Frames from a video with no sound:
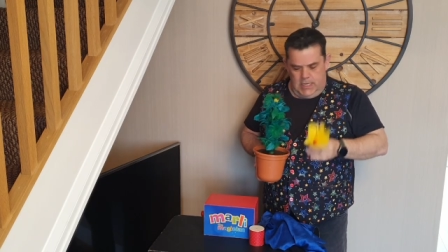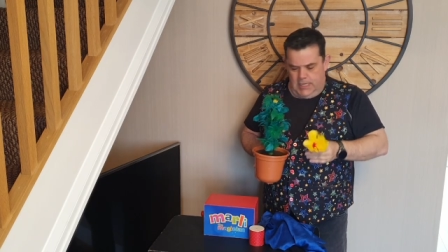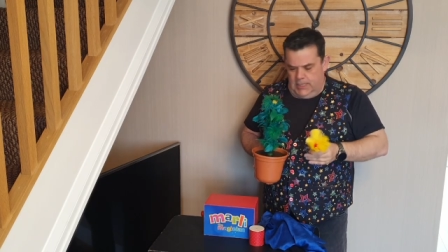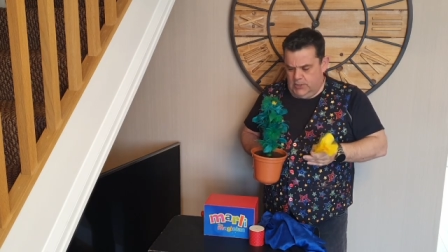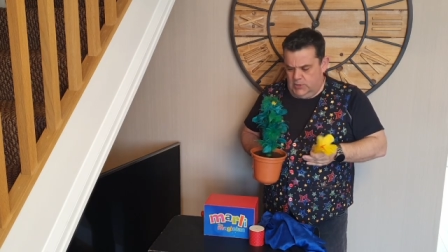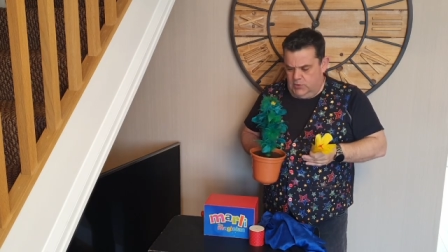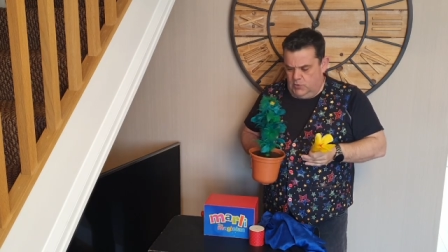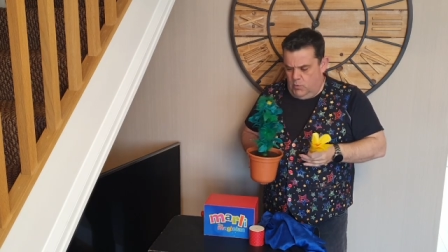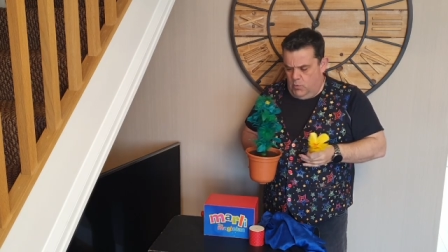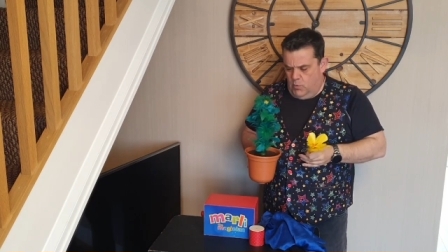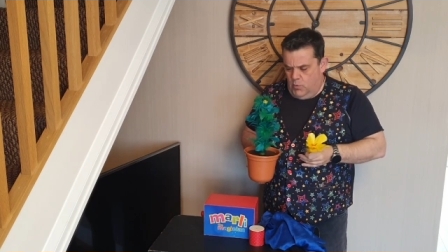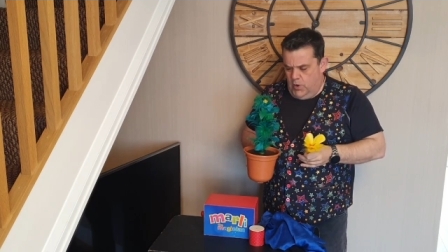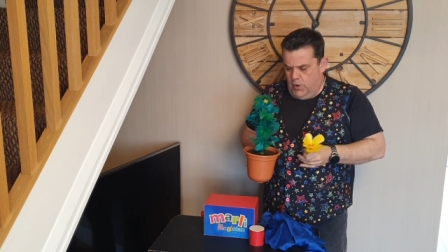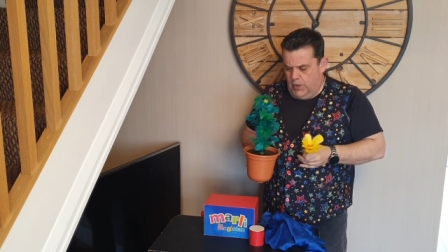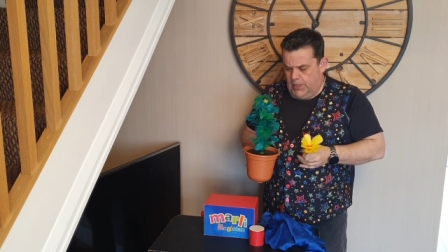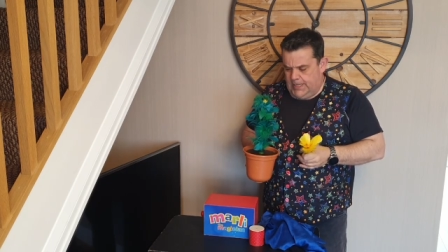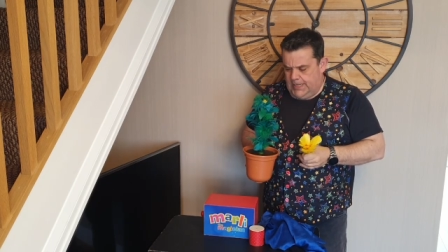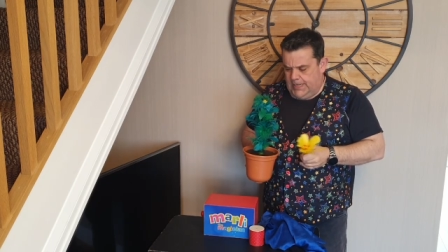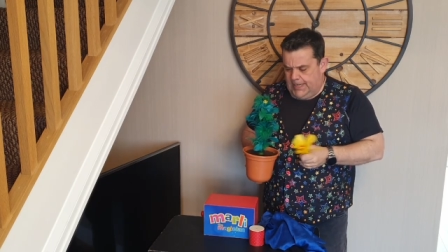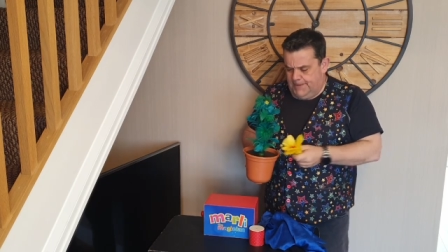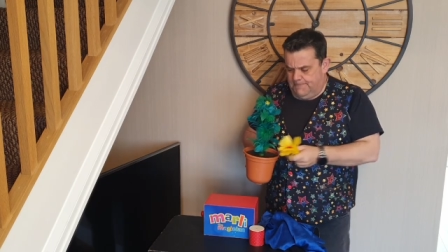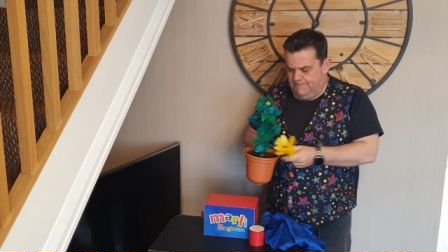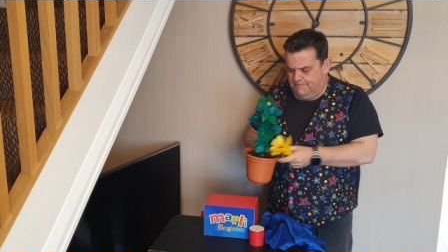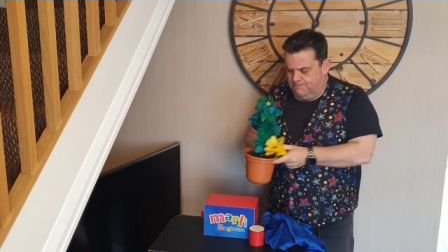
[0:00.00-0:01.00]
It's not
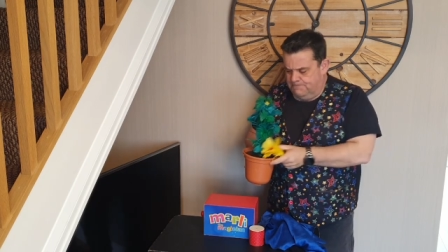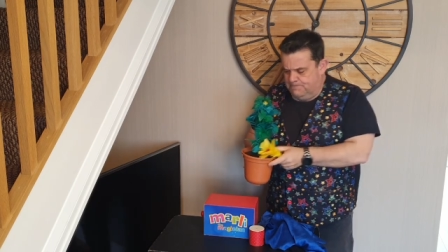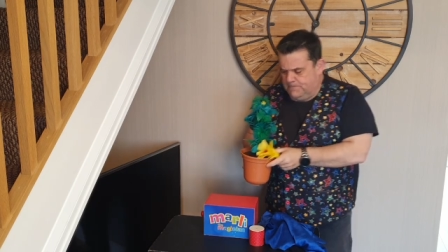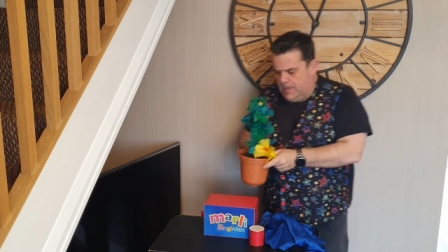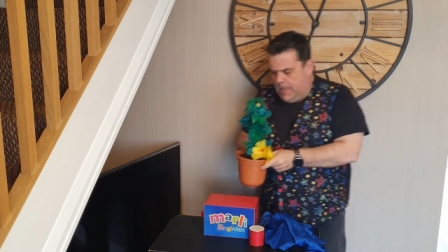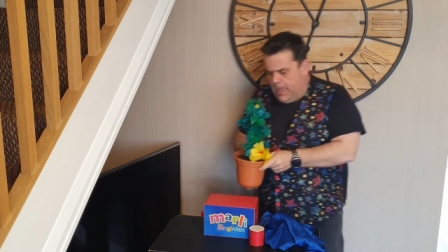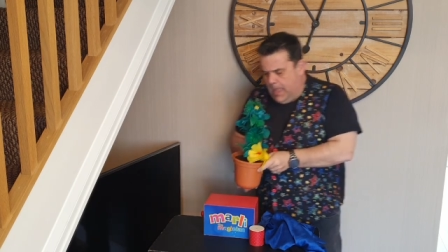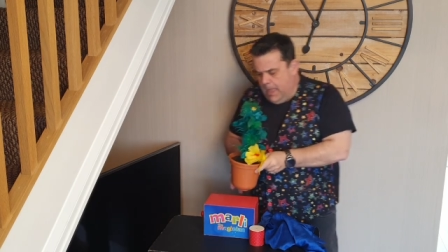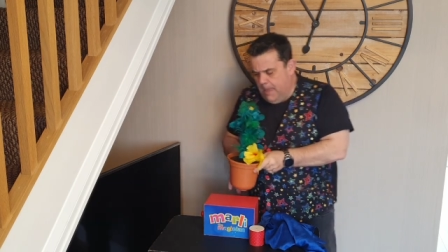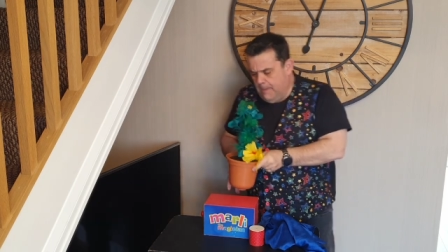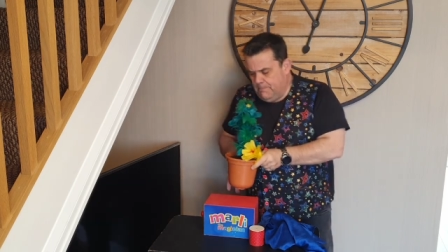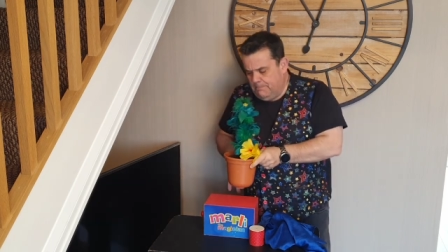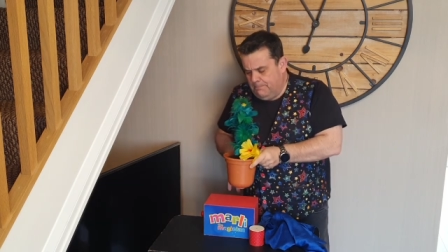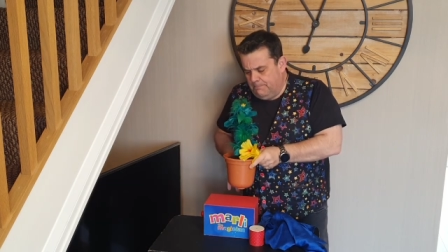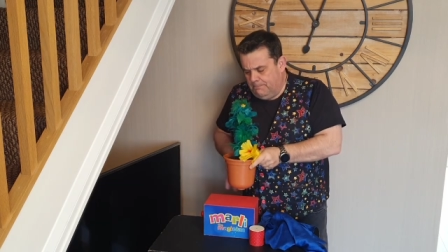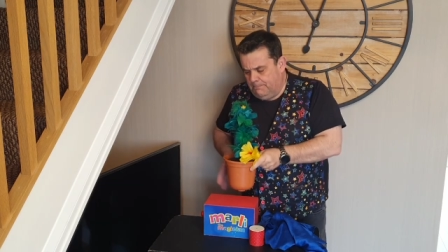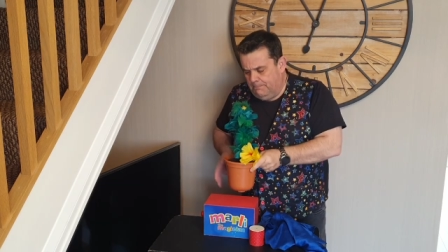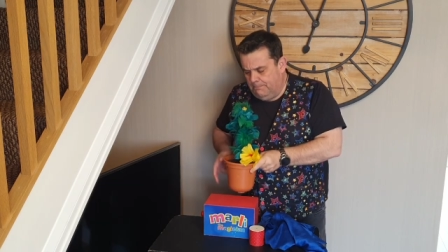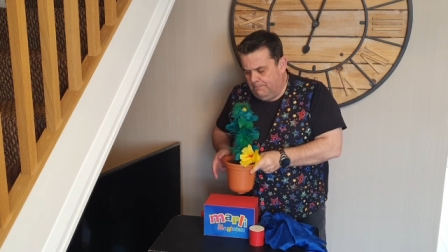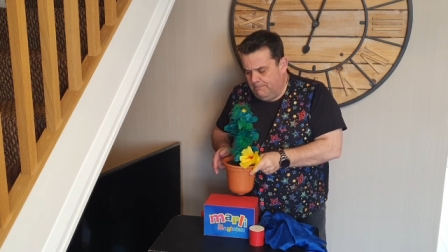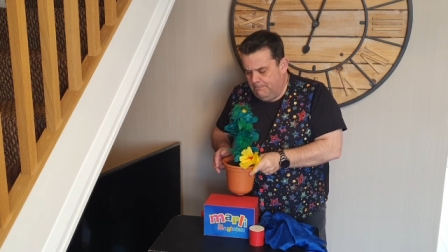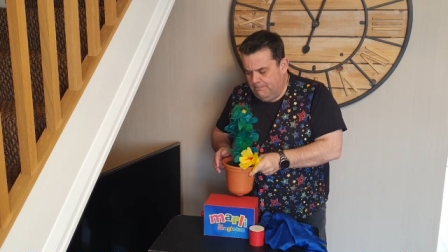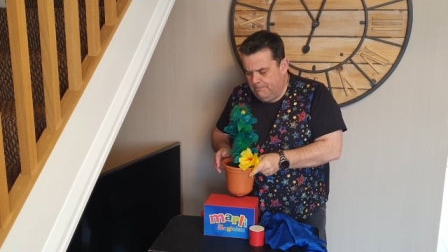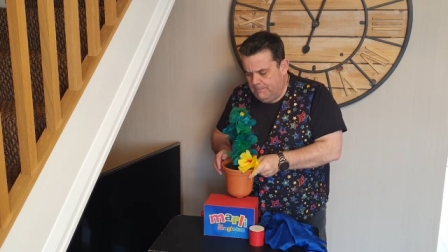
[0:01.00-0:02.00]
working.
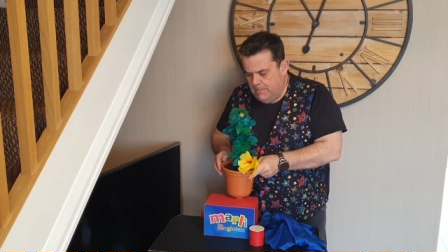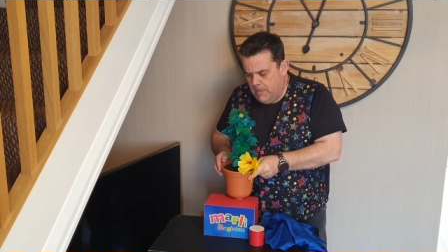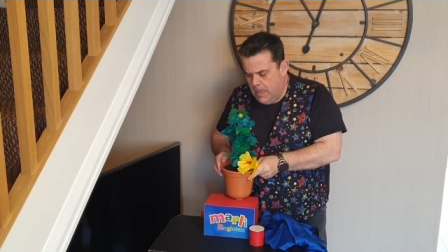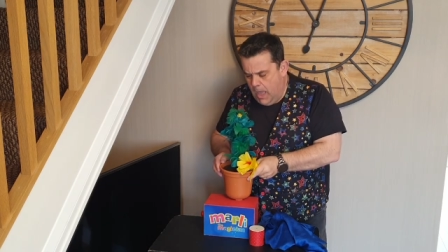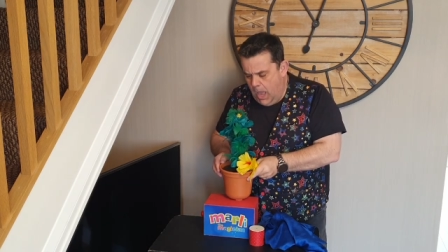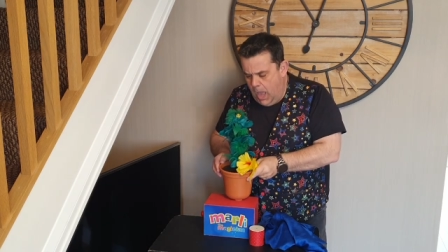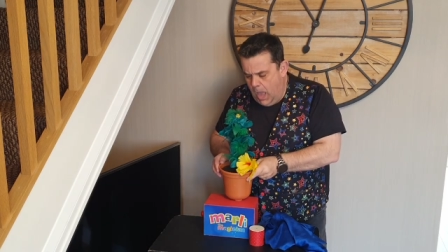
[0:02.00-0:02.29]
Hmm,